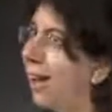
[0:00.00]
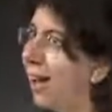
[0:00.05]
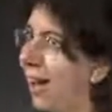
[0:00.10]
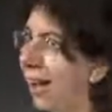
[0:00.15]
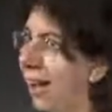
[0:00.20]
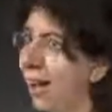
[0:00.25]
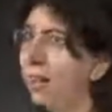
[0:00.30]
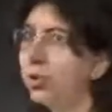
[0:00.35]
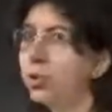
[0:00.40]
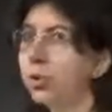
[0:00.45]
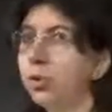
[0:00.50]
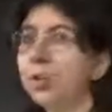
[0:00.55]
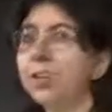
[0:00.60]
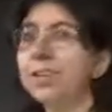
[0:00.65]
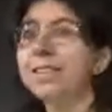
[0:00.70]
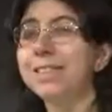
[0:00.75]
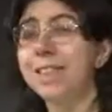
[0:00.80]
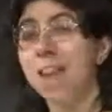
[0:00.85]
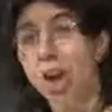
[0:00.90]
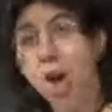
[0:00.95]
uh, do
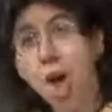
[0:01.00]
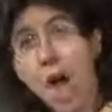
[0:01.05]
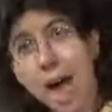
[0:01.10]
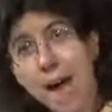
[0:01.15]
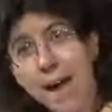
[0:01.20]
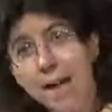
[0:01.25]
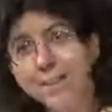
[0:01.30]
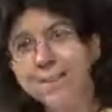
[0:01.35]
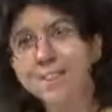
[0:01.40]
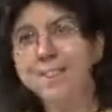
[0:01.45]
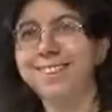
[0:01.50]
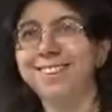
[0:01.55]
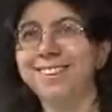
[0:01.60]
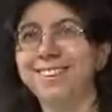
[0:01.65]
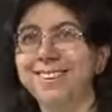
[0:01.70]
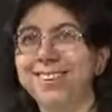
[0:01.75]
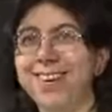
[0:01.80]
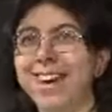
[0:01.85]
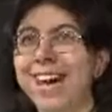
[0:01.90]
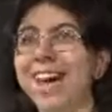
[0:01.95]
this a lot,
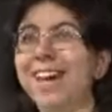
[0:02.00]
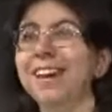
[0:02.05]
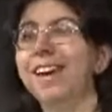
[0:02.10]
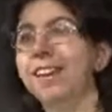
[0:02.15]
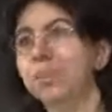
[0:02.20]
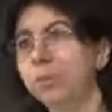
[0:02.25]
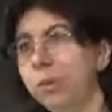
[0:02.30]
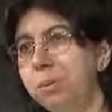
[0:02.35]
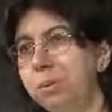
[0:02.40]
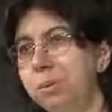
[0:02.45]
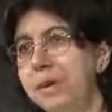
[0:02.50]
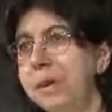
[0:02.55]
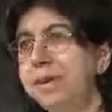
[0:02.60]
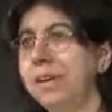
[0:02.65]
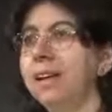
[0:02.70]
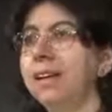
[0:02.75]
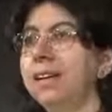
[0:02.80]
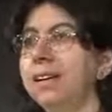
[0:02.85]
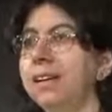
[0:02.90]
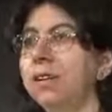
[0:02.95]
okay, and
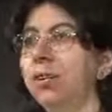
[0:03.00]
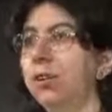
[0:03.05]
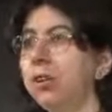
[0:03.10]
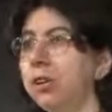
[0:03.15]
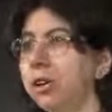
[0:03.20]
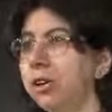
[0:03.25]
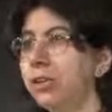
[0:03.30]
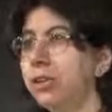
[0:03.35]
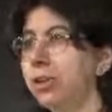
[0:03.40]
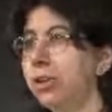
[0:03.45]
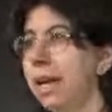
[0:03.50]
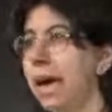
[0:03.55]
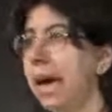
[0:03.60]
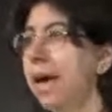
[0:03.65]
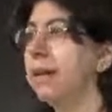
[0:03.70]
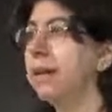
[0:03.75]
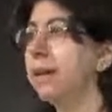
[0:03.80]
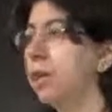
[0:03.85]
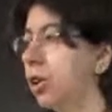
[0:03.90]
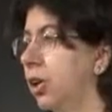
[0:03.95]
repeat it in order to
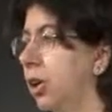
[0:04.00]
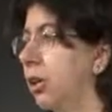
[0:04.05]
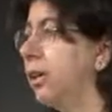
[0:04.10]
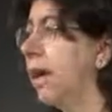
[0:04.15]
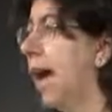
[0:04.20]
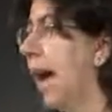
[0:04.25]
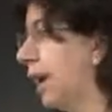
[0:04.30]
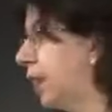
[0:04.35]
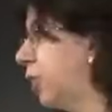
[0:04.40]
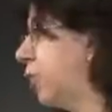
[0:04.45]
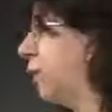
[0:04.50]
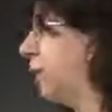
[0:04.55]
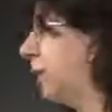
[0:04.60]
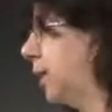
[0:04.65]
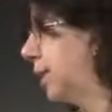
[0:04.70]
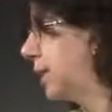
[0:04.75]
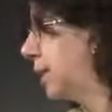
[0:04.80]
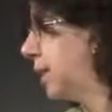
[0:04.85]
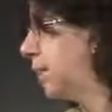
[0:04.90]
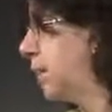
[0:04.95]
get good, accurate
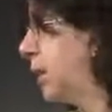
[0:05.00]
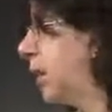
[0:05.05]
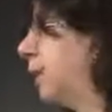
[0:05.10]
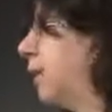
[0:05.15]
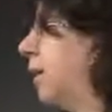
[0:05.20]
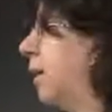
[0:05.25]
estimate